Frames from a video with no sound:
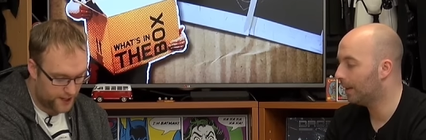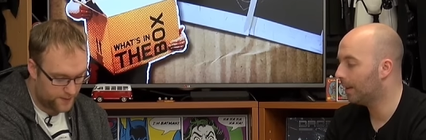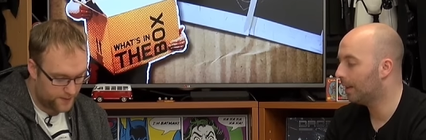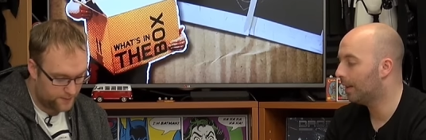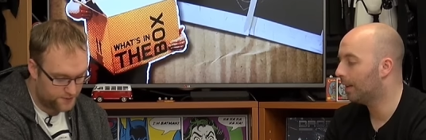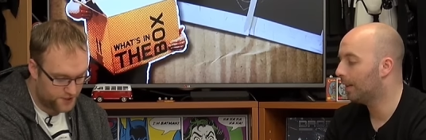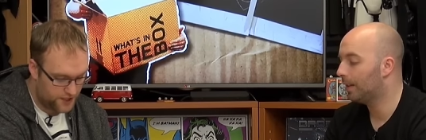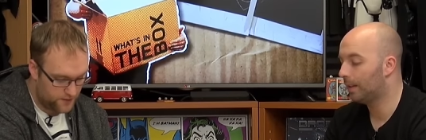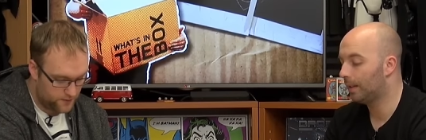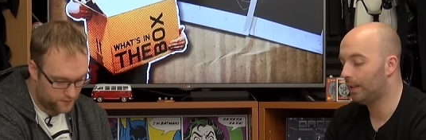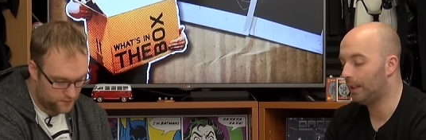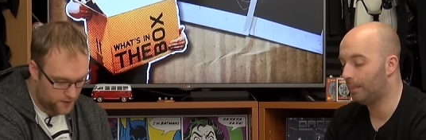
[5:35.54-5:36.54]
Speaker 1: MMG.
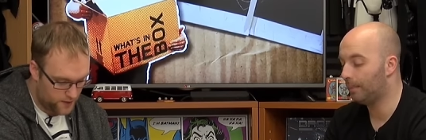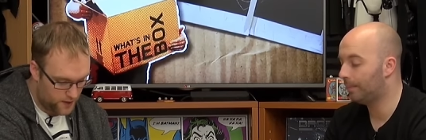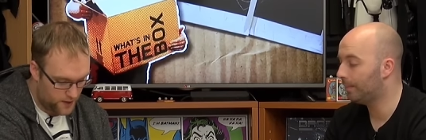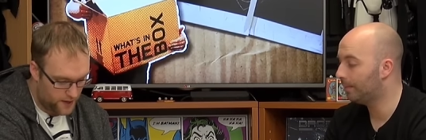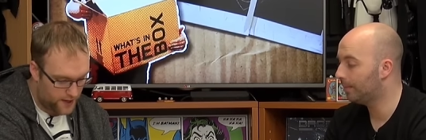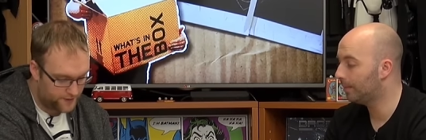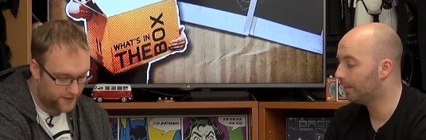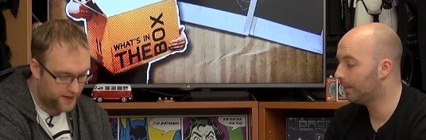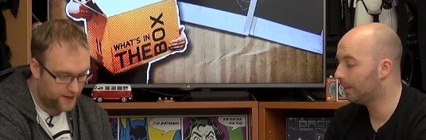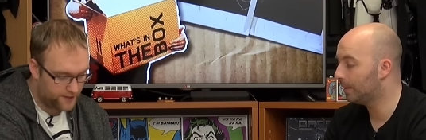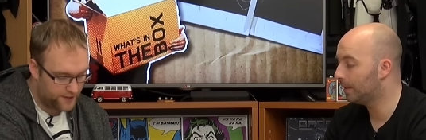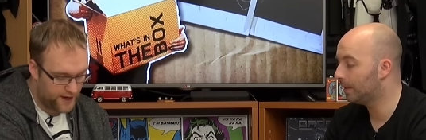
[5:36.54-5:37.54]
Yep. And then
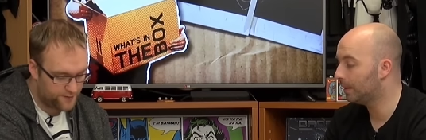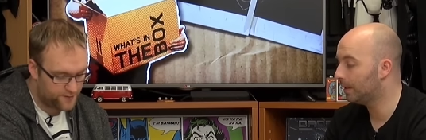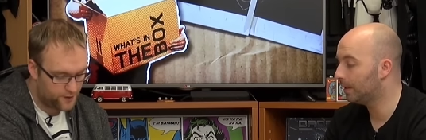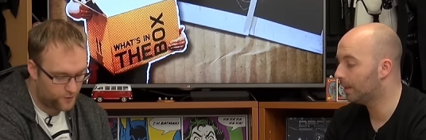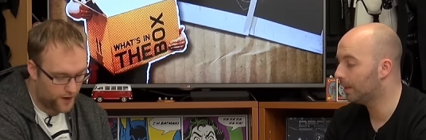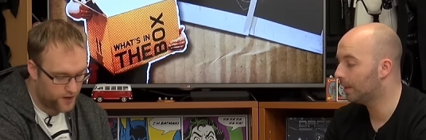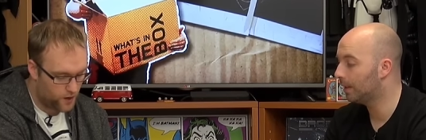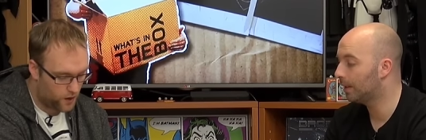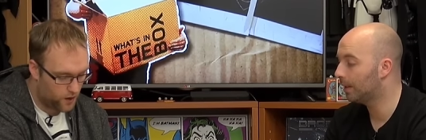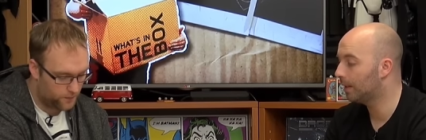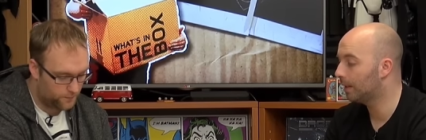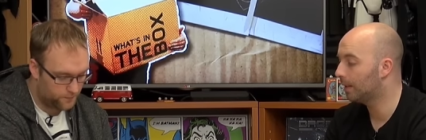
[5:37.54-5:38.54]
a left and right
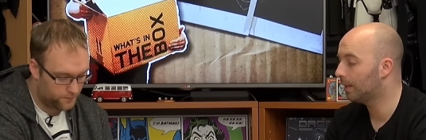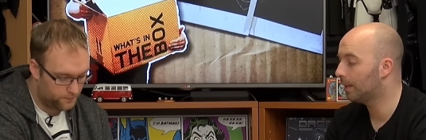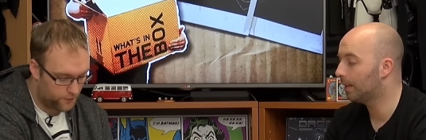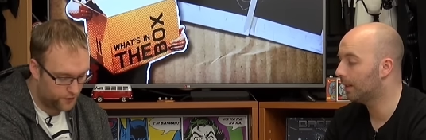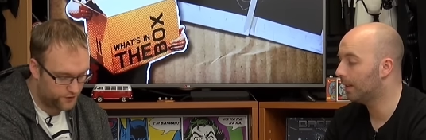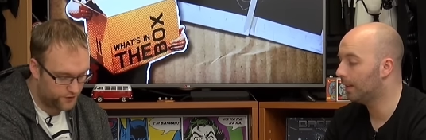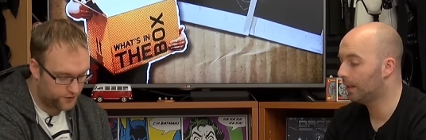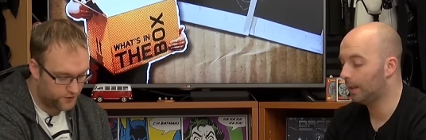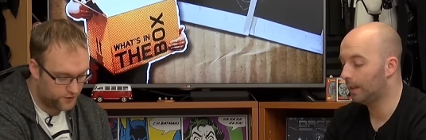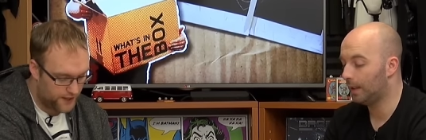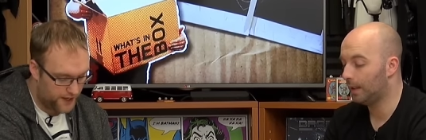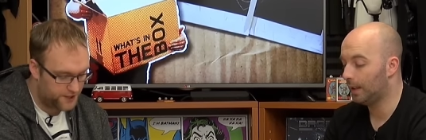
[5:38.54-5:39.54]
arm mounted
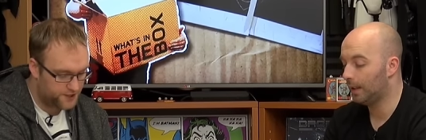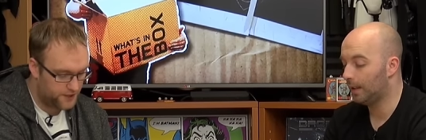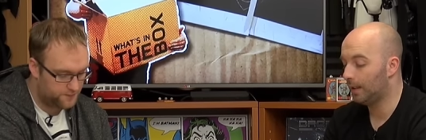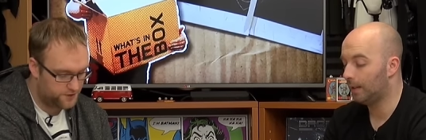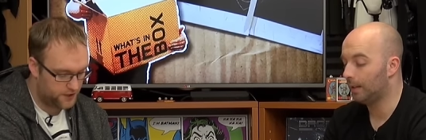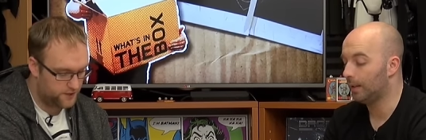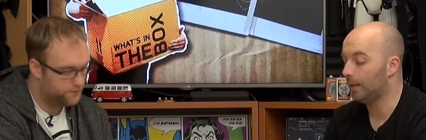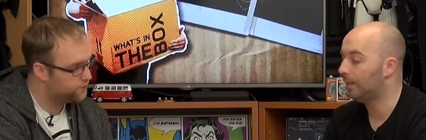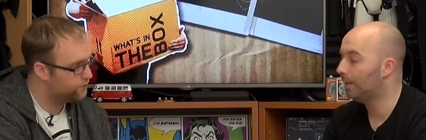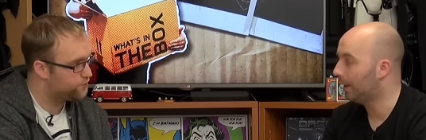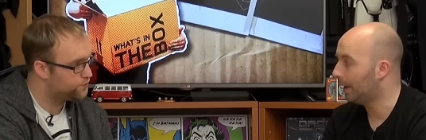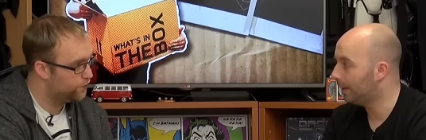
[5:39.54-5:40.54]
HMG.
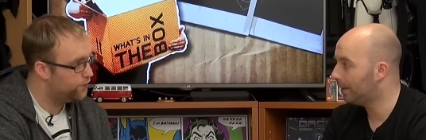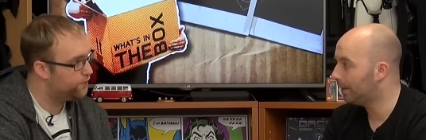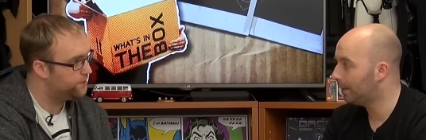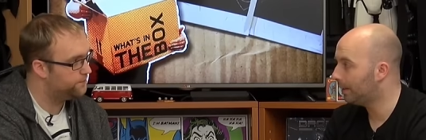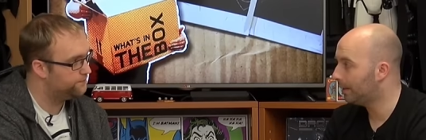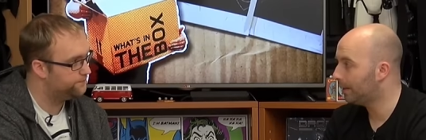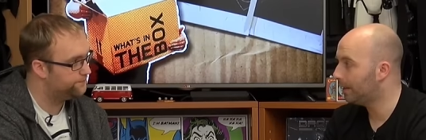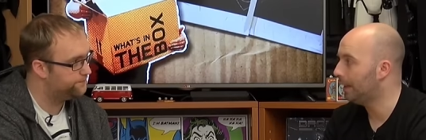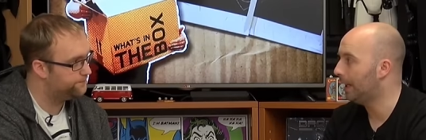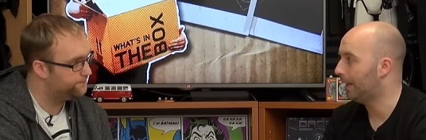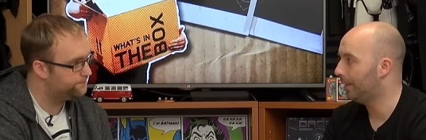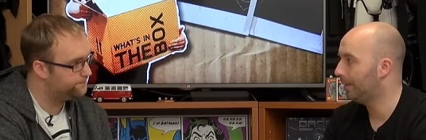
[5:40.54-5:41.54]
So there's two of them.
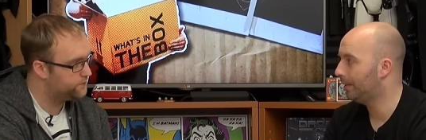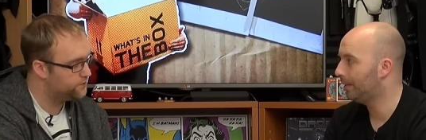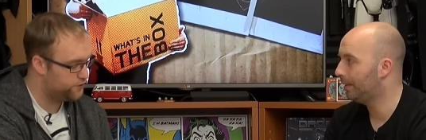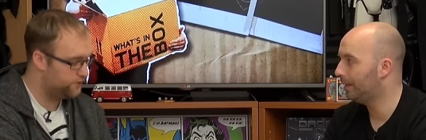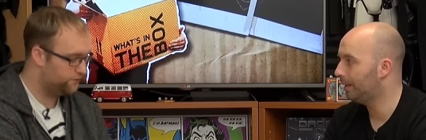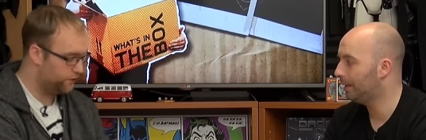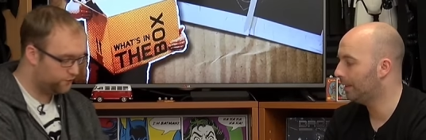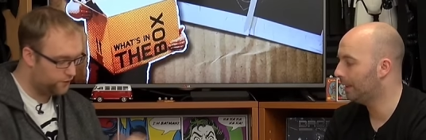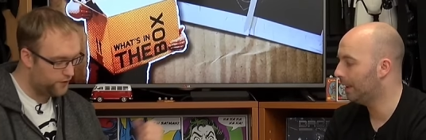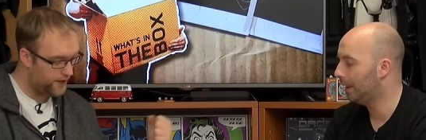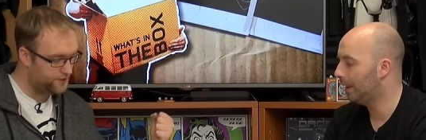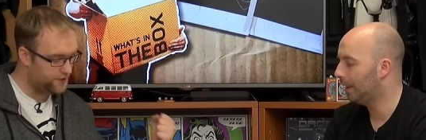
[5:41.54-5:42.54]
So you've got two
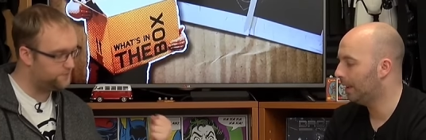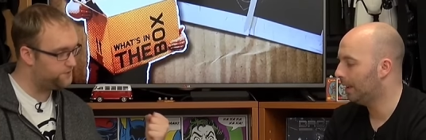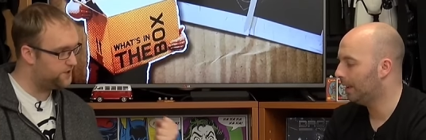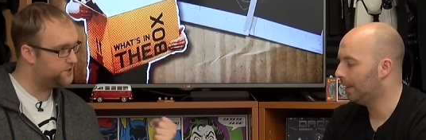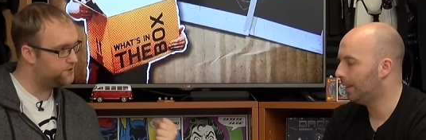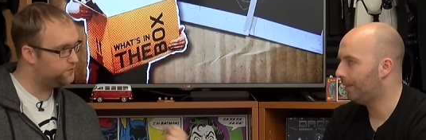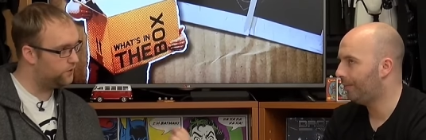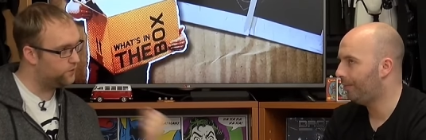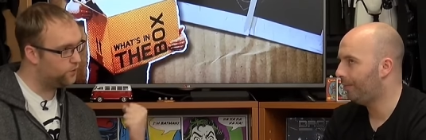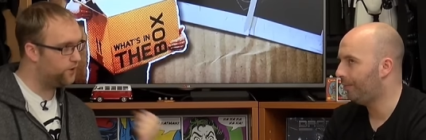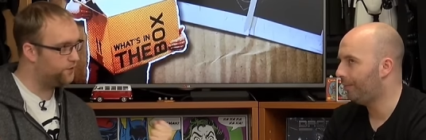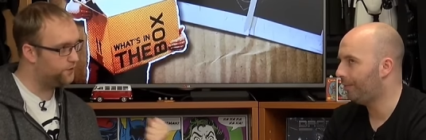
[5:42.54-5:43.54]
HMGs, like
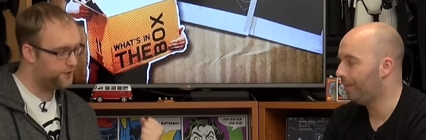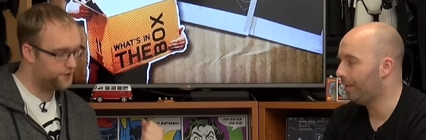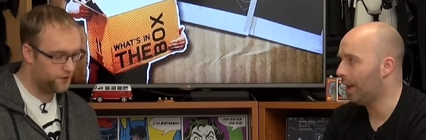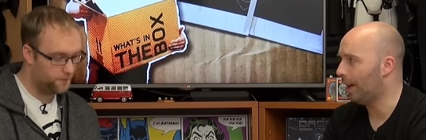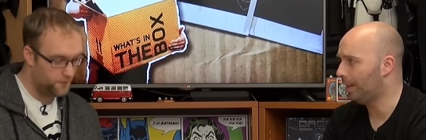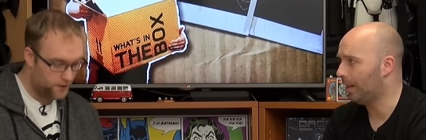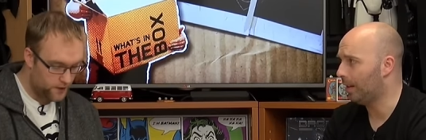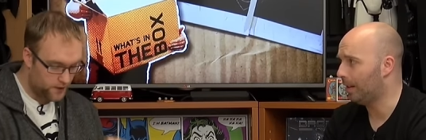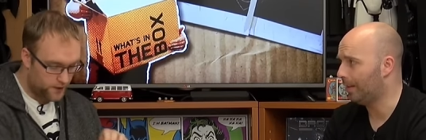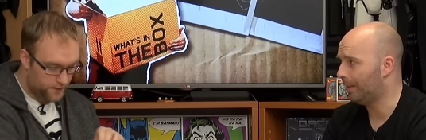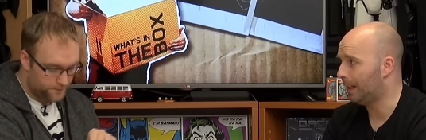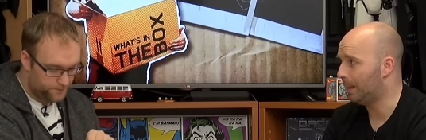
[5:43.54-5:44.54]
one under each arm. That's a lot
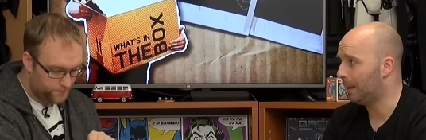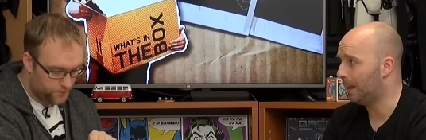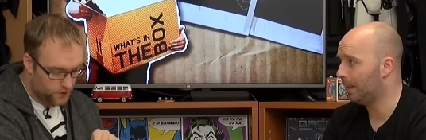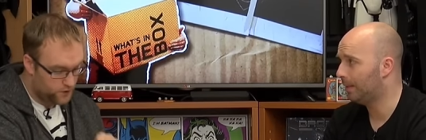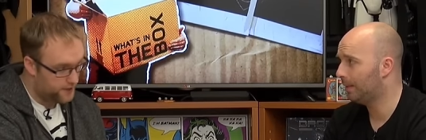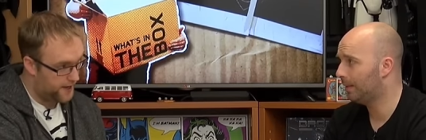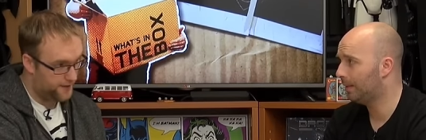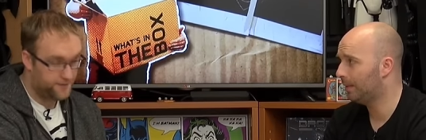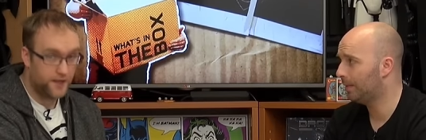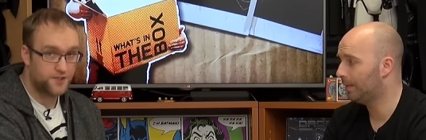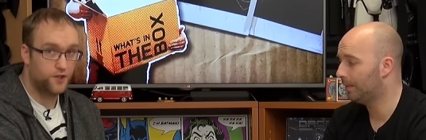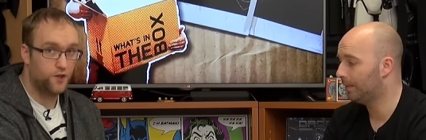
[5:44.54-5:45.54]
of firepower. Yeah,
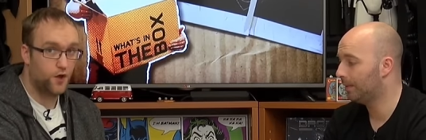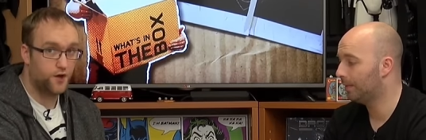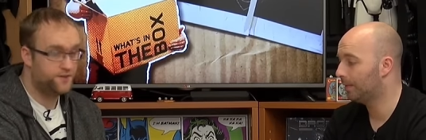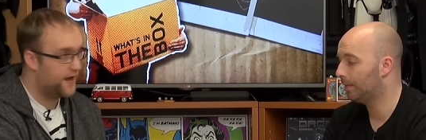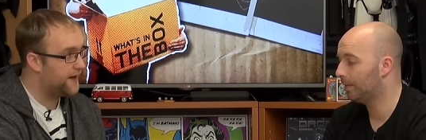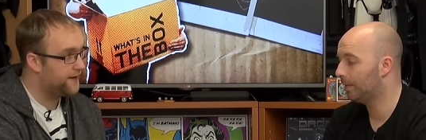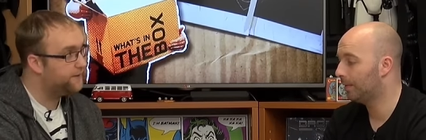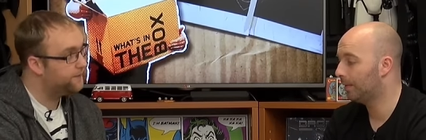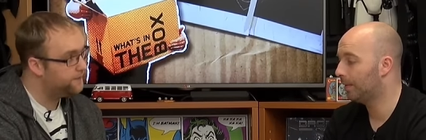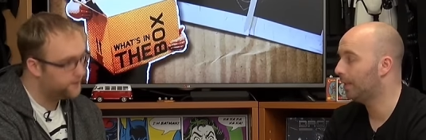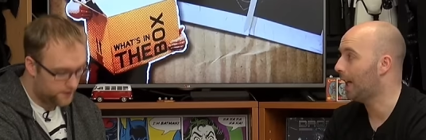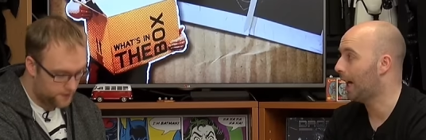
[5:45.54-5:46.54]
that's a lot of DACA.
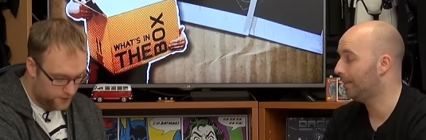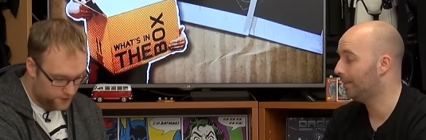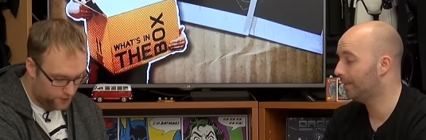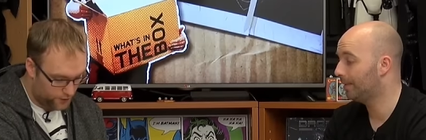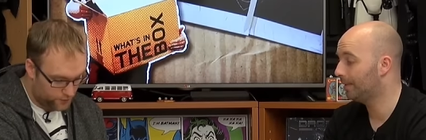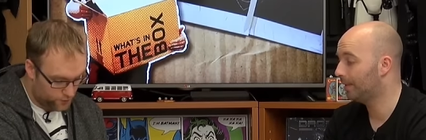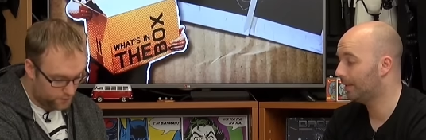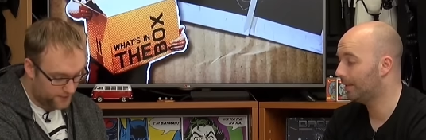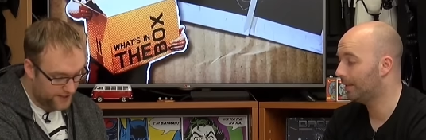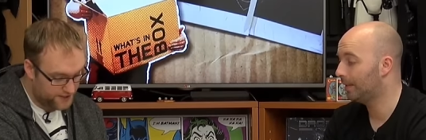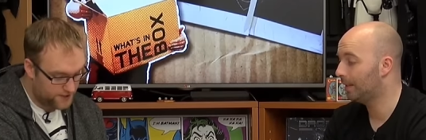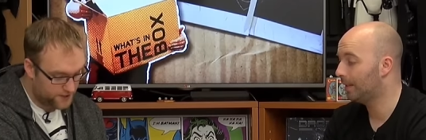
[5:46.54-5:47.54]
Yeah. Now
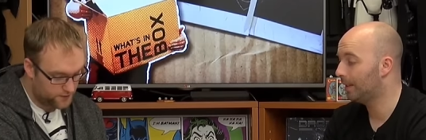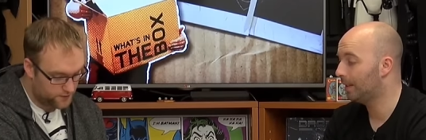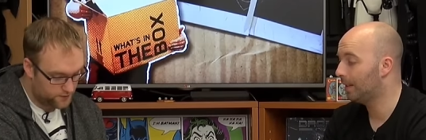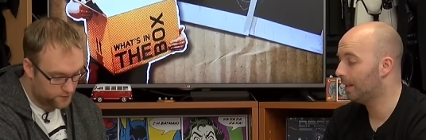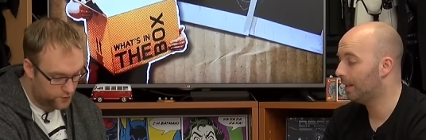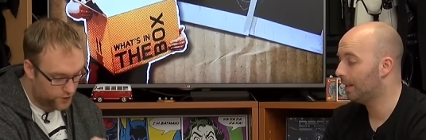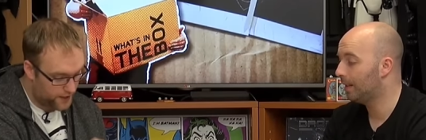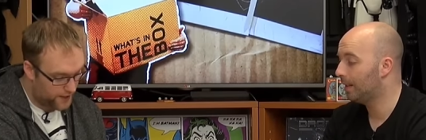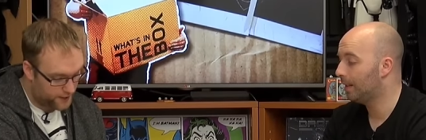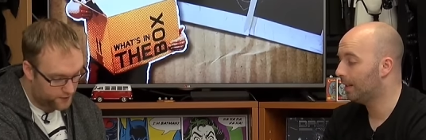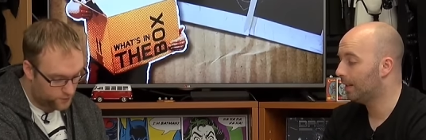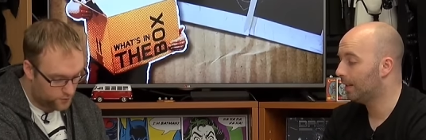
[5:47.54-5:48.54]
replacing, you can